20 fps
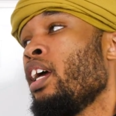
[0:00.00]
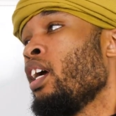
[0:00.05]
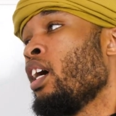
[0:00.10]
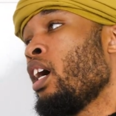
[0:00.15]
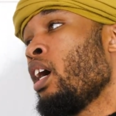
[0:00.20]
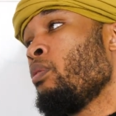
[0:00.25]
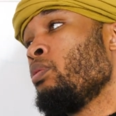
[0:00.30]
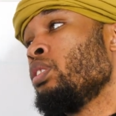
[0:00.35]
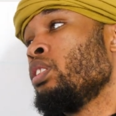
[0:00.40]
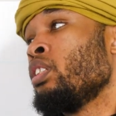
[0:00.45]

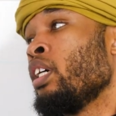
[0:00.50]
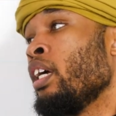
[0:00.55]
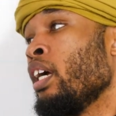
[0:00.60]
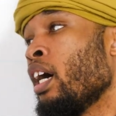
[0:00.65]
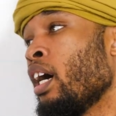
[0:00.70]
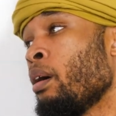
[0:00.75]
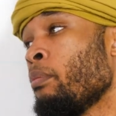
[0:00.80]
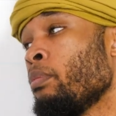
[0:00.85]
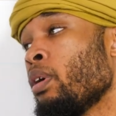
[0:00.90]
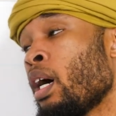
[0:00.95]
I would say
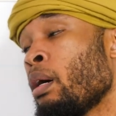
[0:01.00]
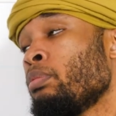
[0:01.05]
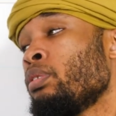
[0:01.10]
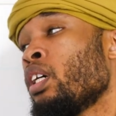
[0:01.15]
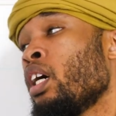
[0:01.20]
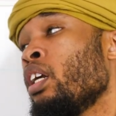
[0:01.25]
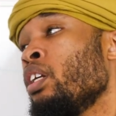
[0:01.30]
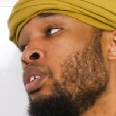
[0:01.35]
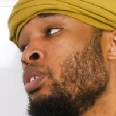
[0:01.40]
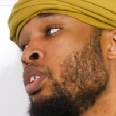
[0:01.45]
I'm
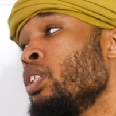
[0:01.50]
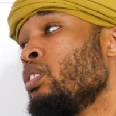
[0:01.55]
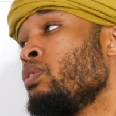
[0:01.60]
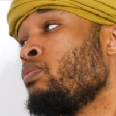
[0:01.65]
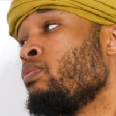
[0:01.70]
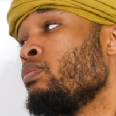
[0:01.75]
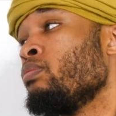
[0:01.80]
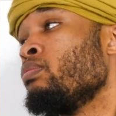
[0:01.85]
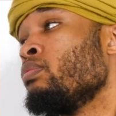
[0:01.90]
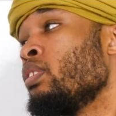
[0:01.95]
trying to do this.
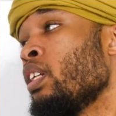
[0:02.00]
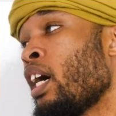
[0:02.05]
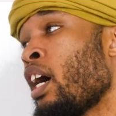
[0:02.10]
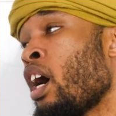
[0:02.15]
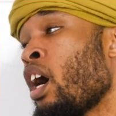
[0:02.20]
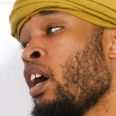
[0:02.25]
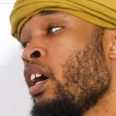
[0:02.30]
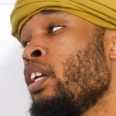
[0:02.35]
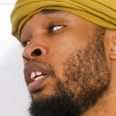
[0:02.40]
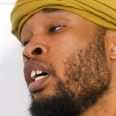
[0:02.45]

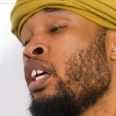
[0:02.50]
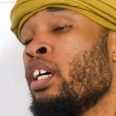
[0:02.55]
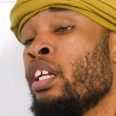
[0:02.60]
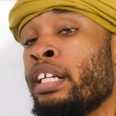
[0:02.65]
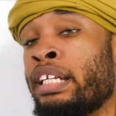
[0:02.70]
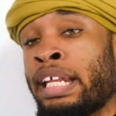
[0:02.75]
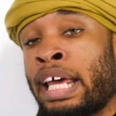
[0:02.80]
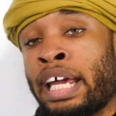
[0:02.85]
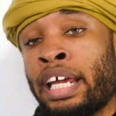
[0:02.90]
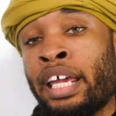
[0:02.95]
I already did a
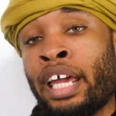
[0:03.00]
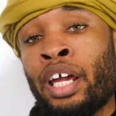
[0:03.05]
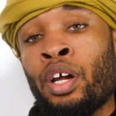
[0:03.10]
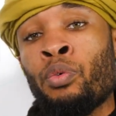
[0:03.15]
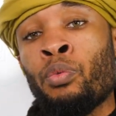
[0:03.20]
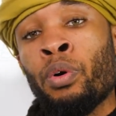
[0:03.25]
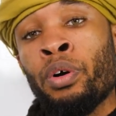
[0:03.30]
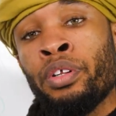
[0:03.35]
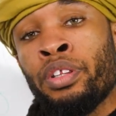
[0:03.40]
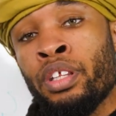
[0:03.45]

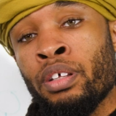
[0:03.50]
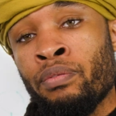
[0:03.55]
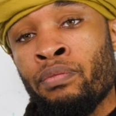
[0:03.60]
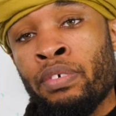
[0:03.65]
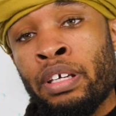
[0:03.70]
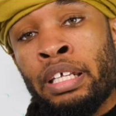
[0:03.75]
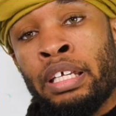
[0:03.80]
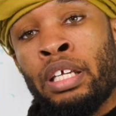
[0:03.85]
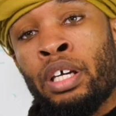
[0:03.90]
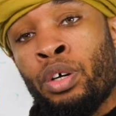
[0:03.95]
decade worth of
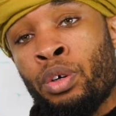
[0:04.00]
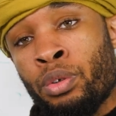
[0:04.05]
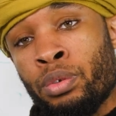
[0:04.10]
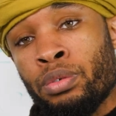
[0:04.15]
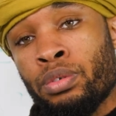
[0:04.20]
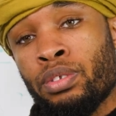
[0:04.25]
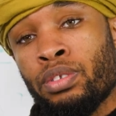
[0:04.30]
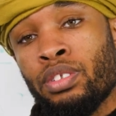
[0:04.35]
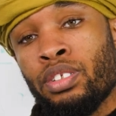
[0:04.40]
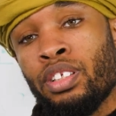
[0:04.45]

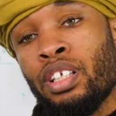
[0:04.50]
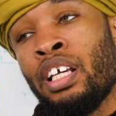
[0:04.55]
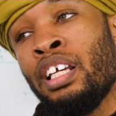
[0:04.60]
videos.